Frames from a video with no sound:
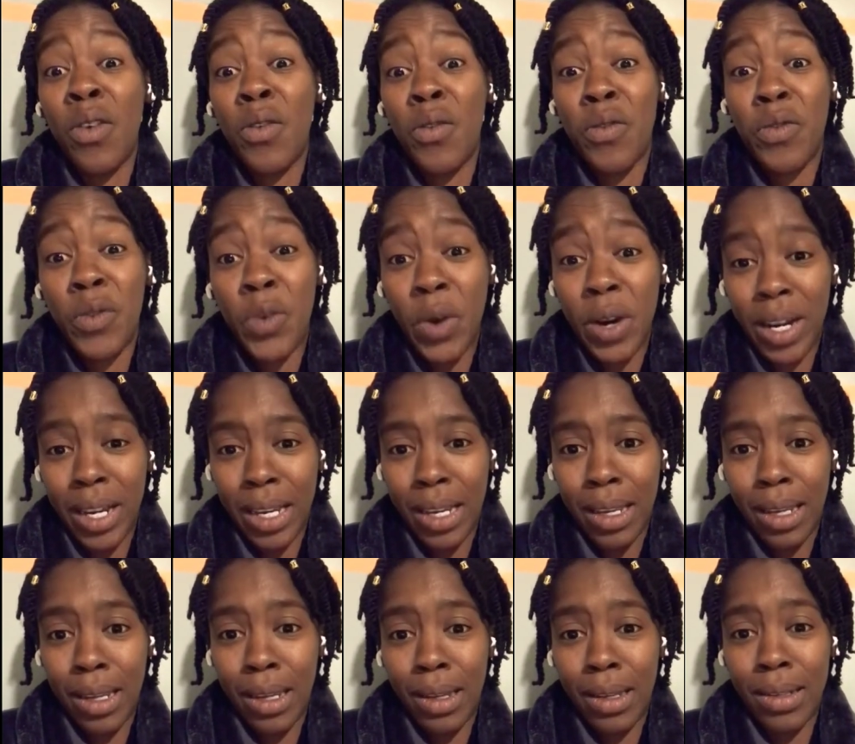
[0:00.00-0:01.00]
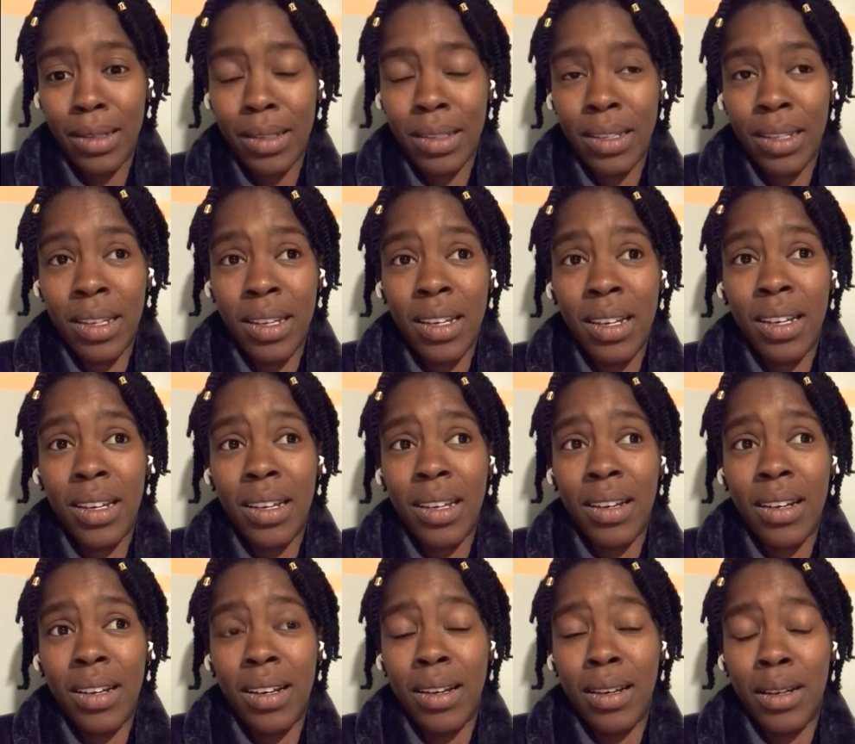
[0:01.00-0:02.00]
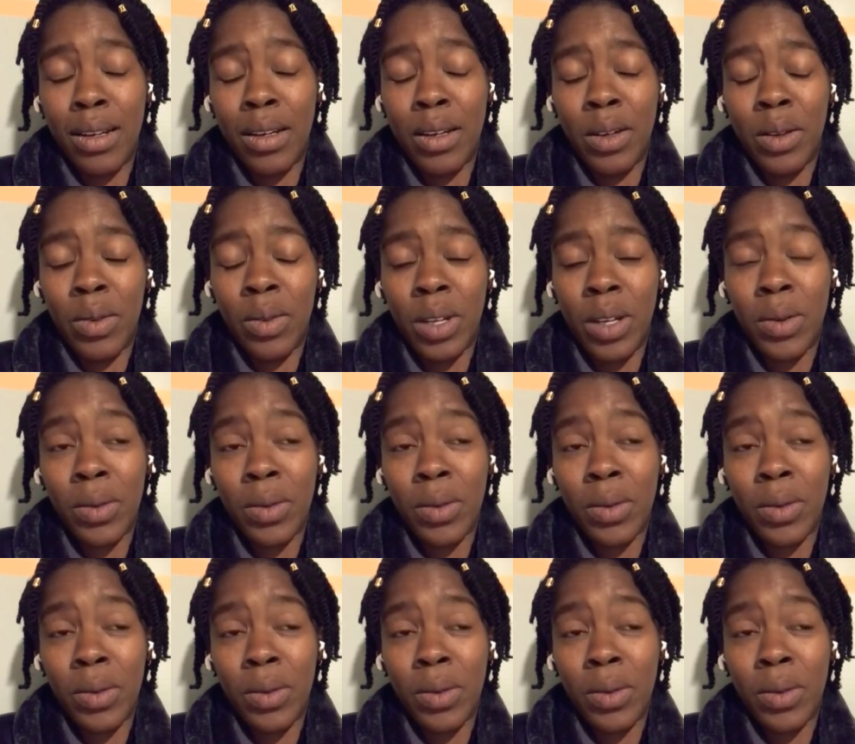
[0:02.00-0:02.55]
four kids. I